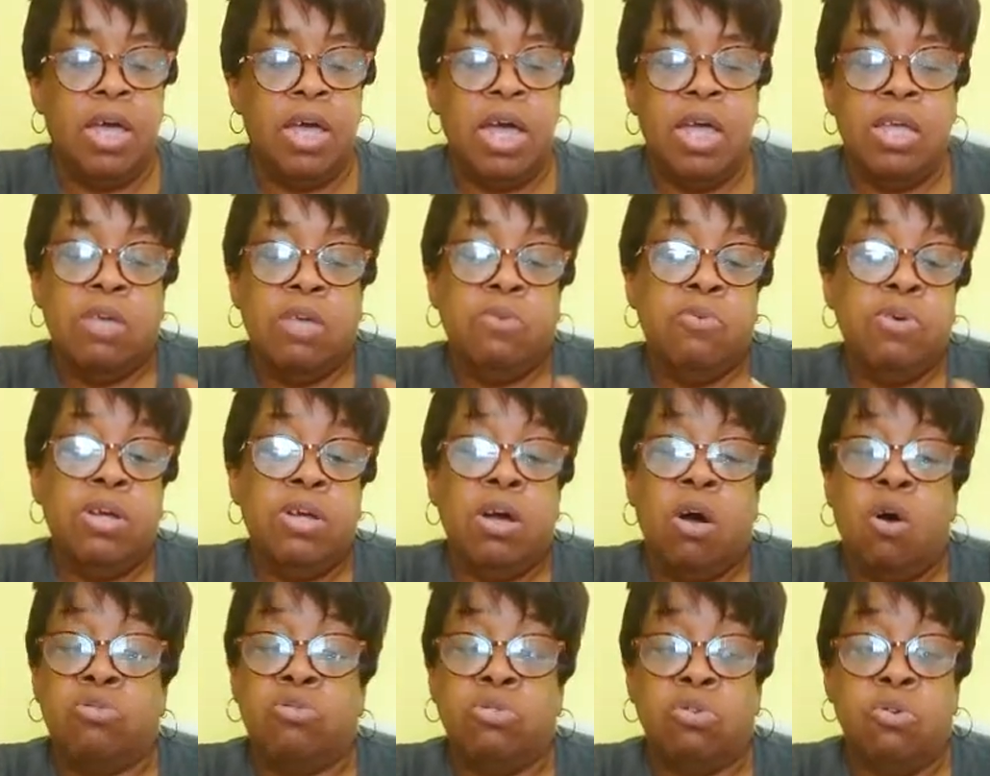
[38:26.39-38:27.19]
And we
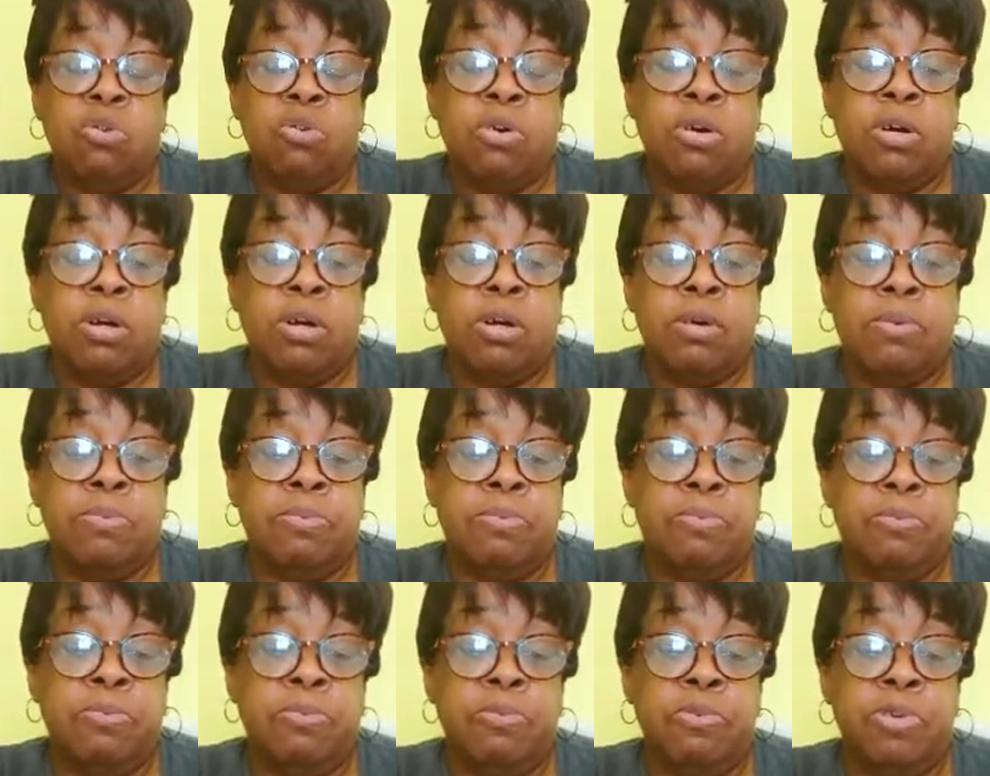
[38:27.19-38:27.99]
also,
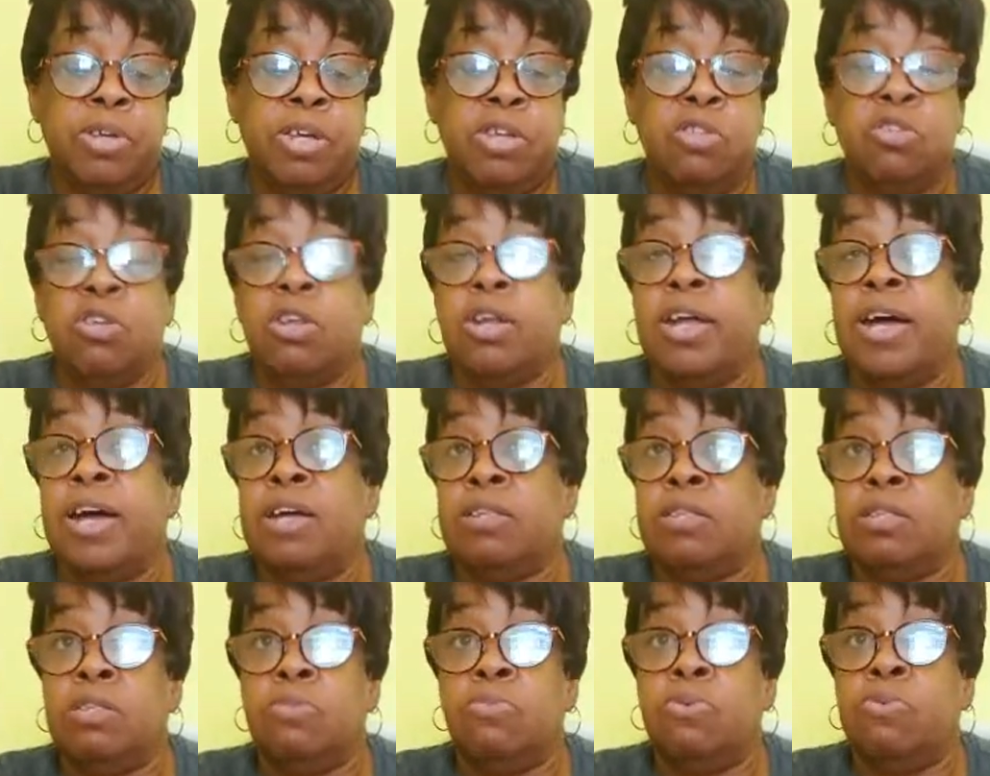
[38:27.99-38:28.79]
when we teach
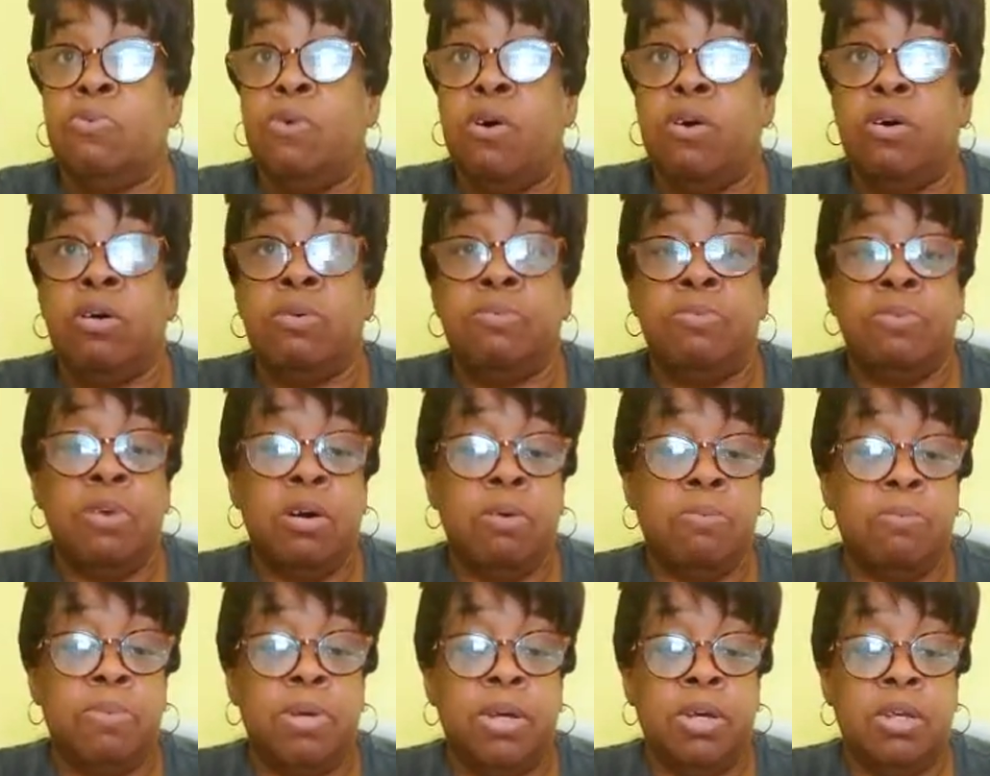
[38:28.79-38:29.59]
classes, we welcome
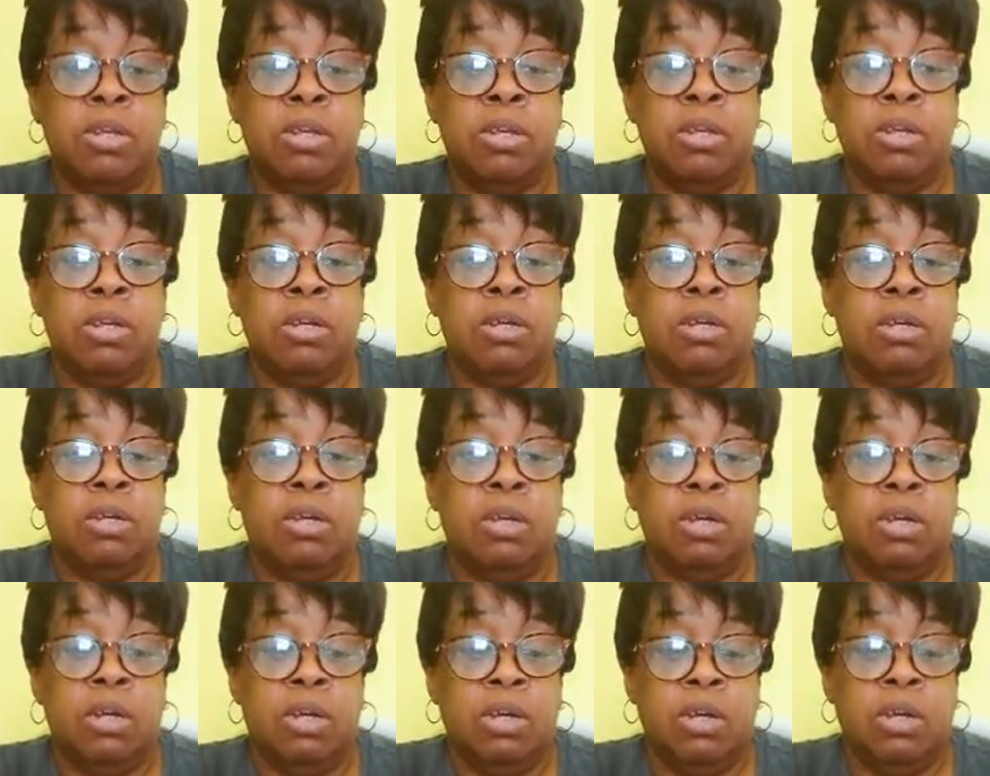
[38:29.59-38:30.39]
young men
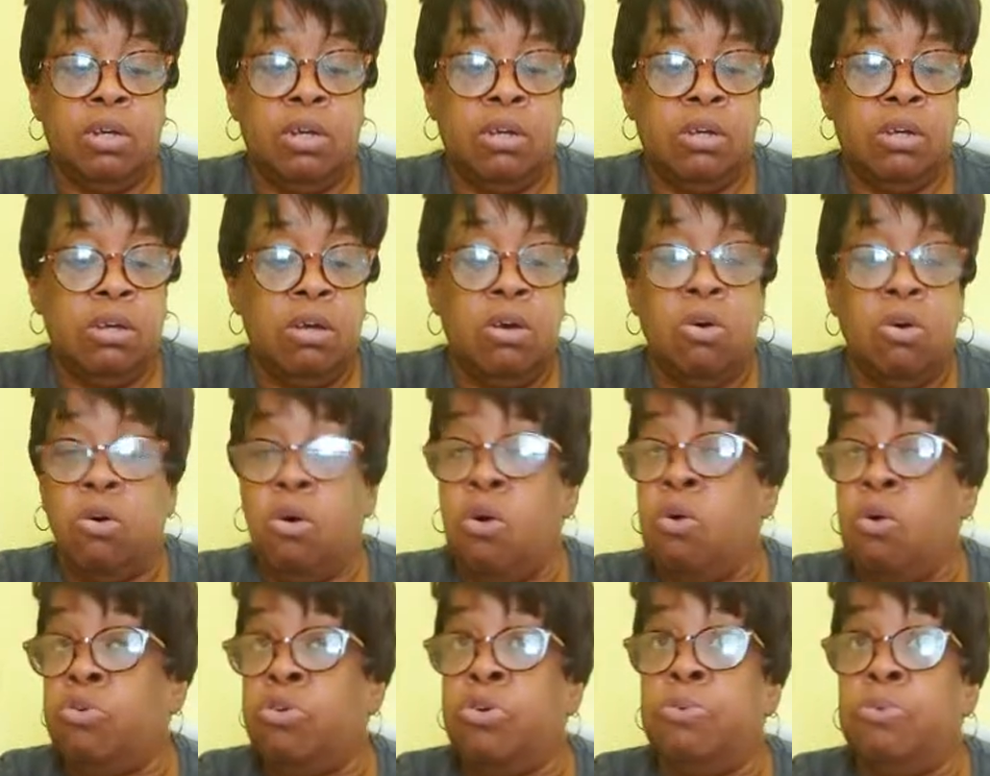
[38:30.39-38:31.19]
or
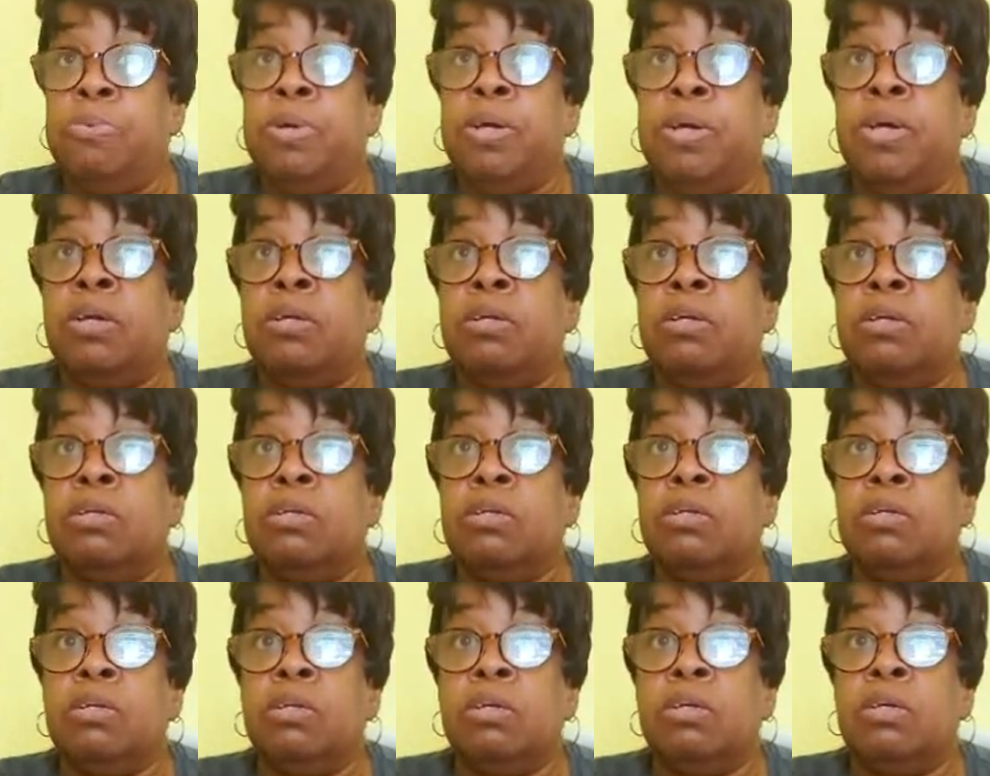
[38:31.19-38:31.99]
older men
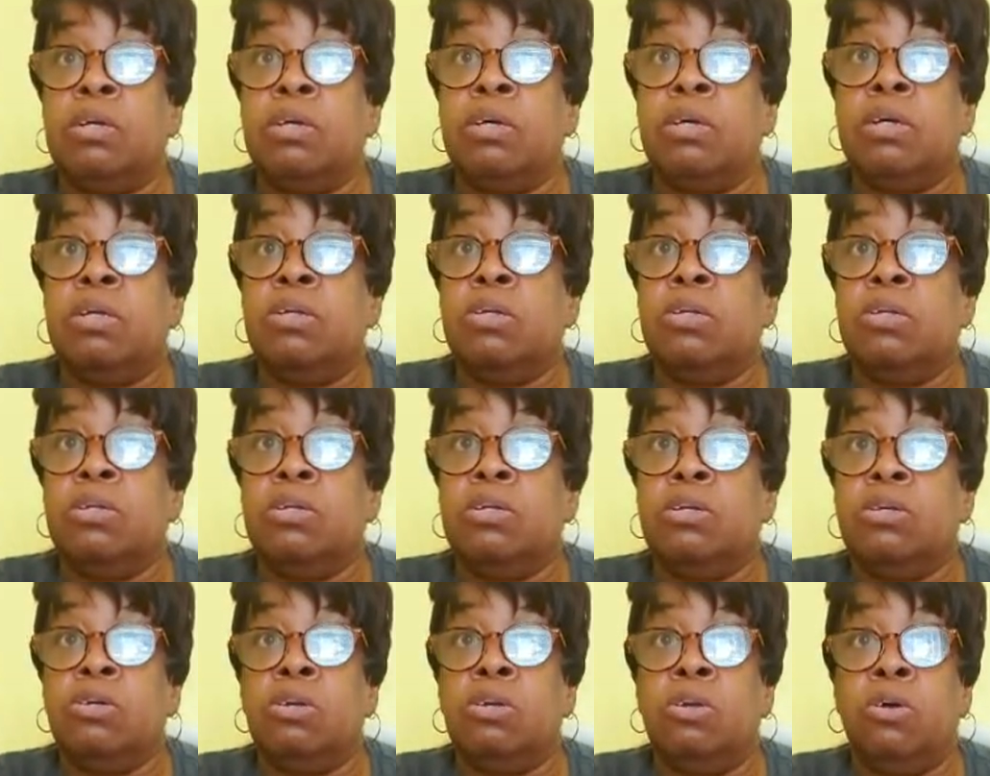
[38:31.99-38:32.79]

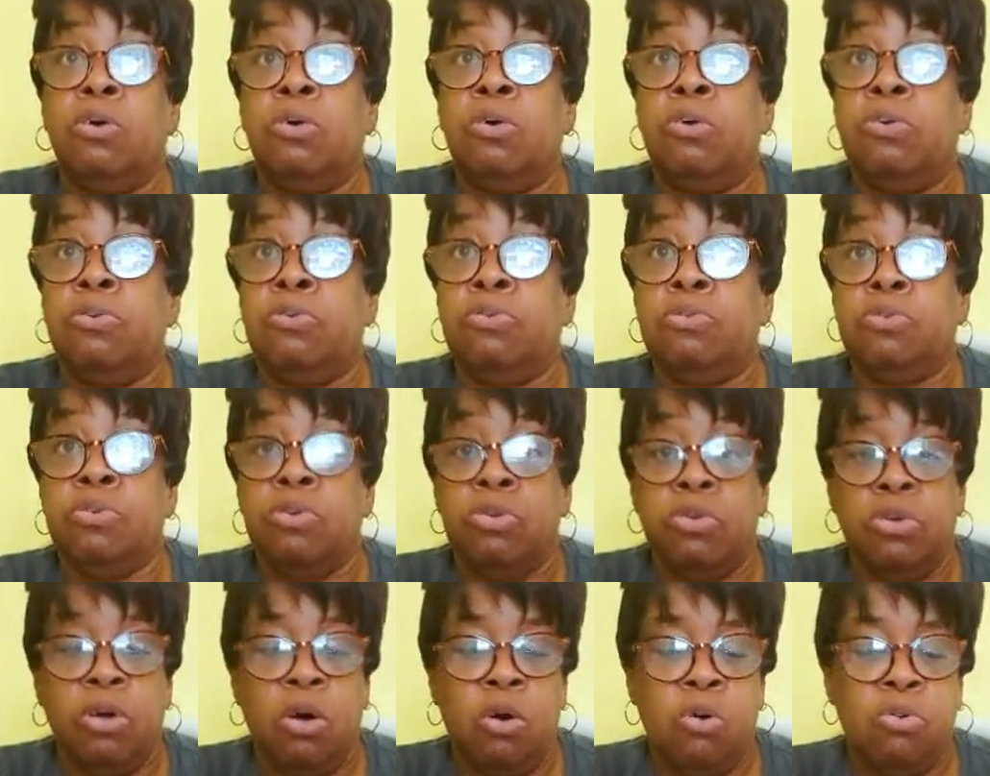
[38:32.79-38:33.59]
to learn
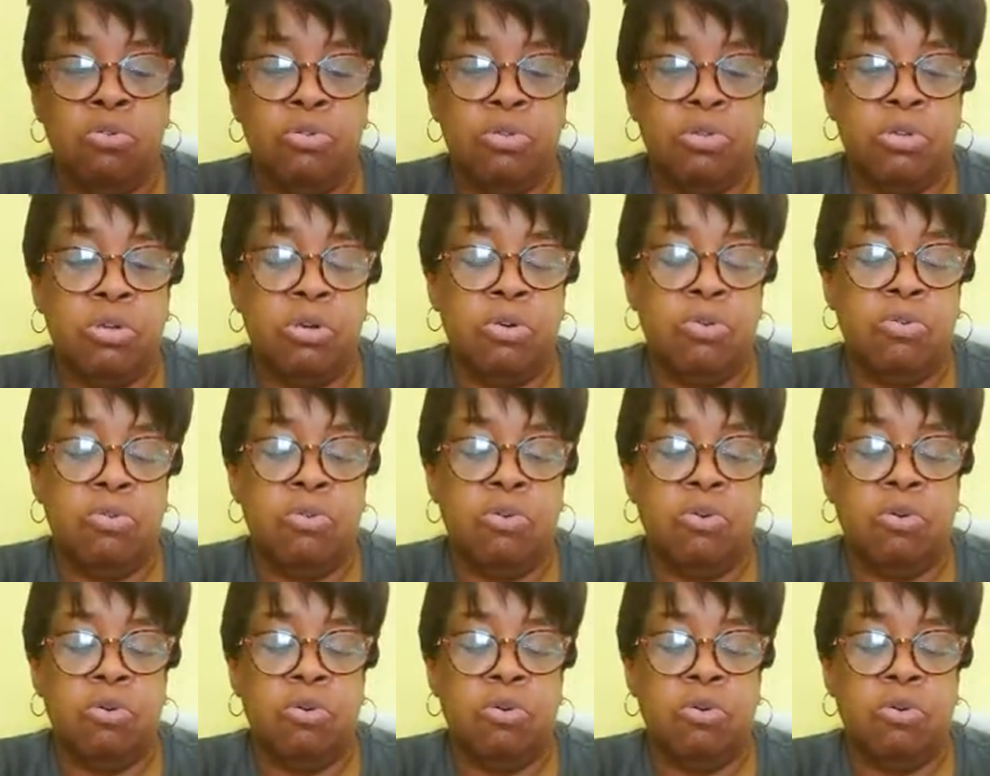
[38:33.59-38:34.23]
also.